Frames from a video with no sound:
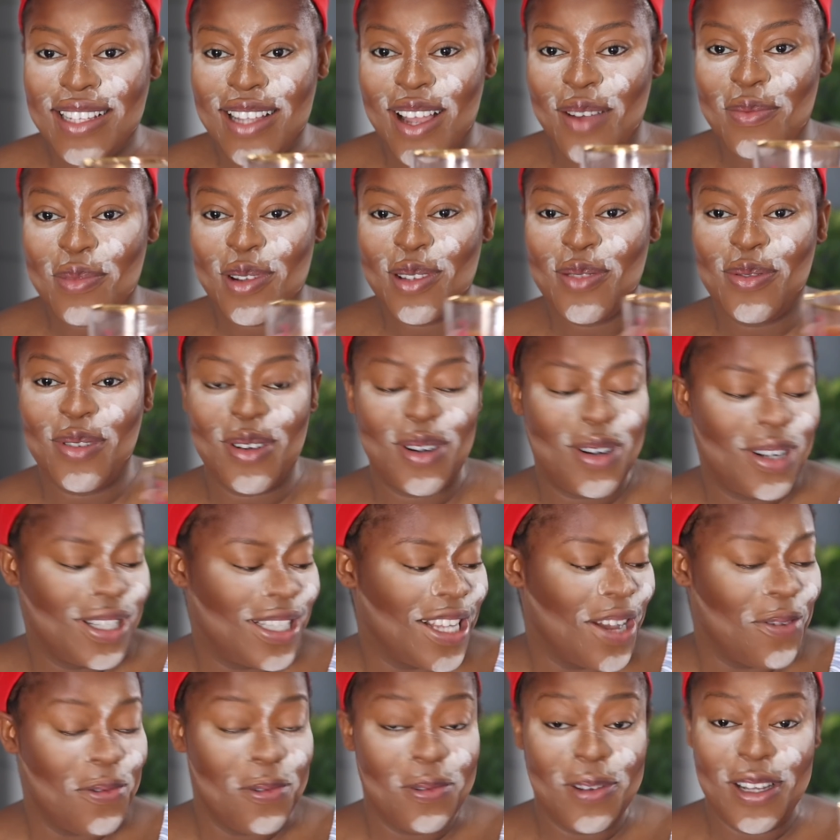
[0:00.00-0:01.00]
almost forgot
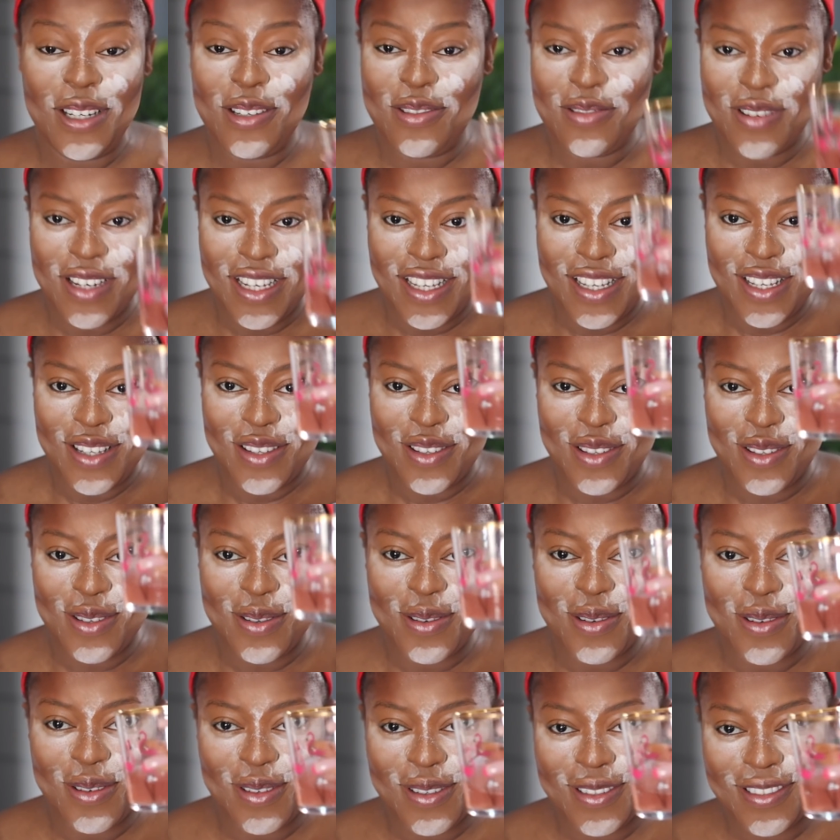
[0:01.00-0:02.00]
that we were drinking,
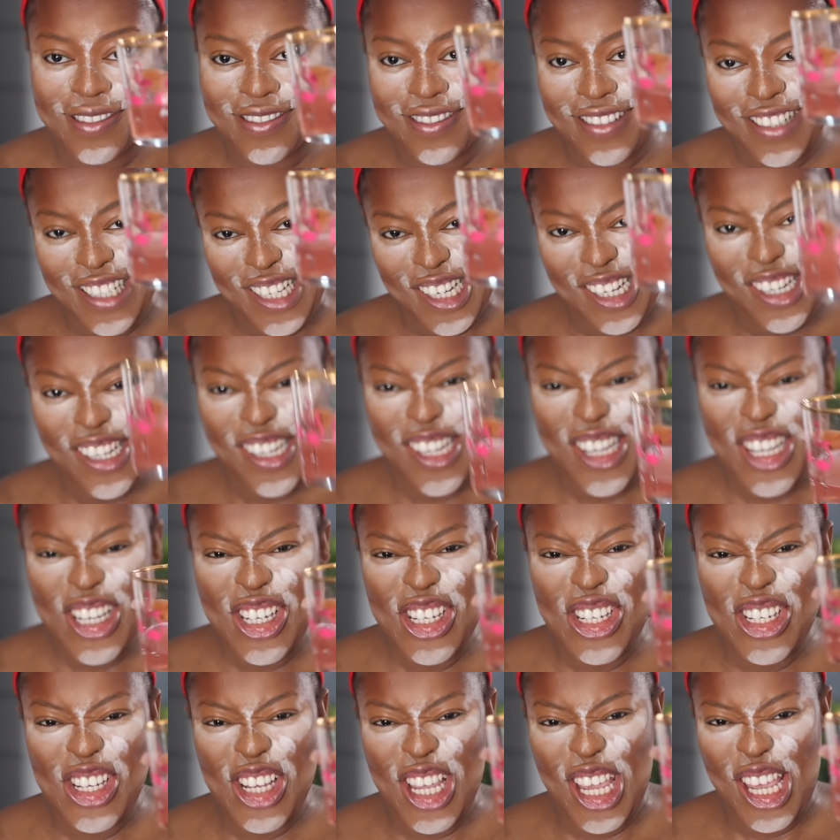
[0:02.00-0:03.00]
so
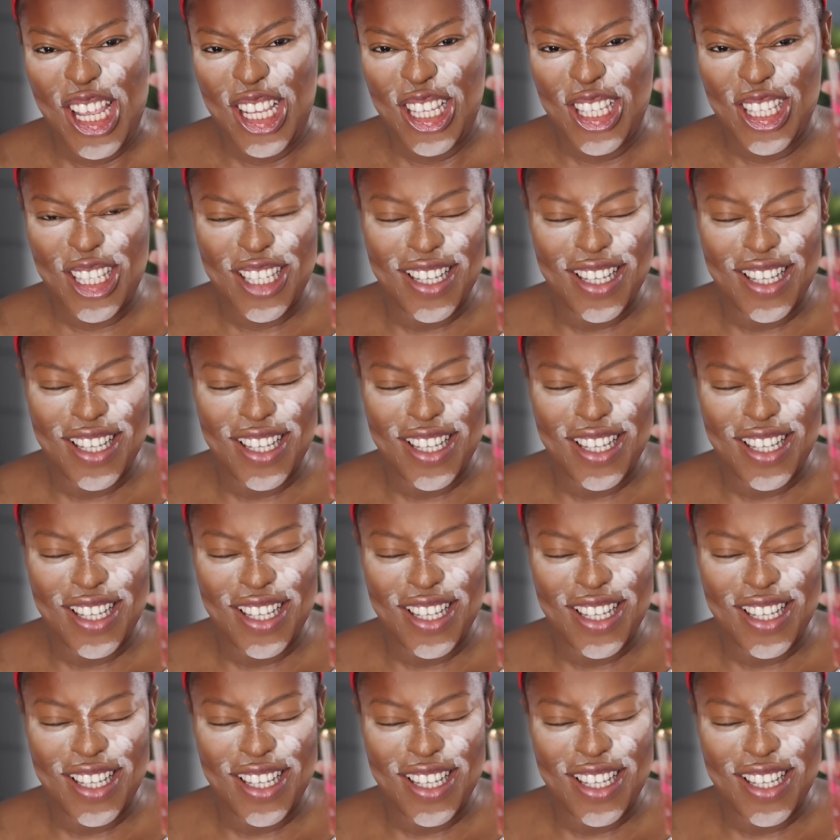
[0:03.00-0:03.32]
cheers.